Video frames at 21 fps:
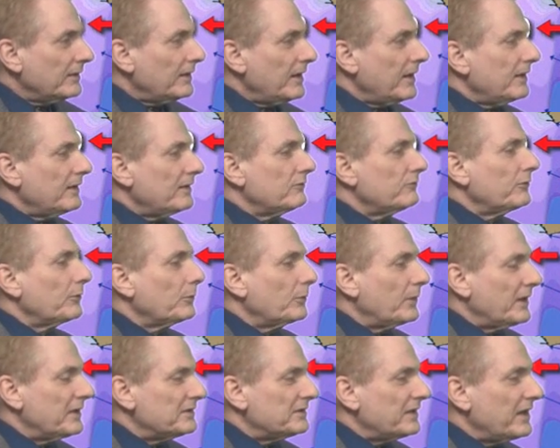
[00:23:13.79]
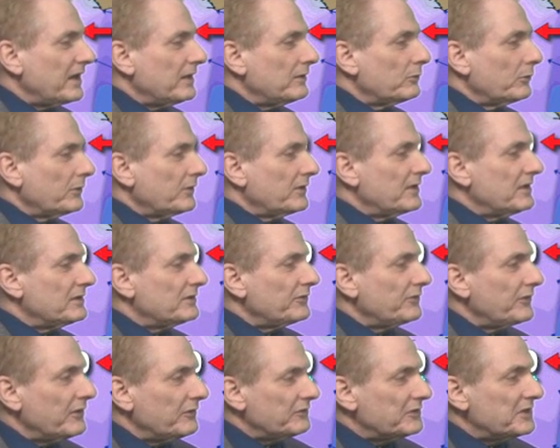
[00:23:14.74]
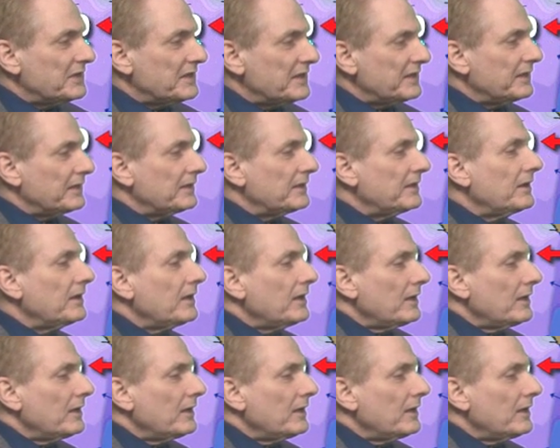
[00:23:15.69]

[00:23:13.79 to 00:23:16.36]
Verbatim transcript: And then for Wednesday, northeast 15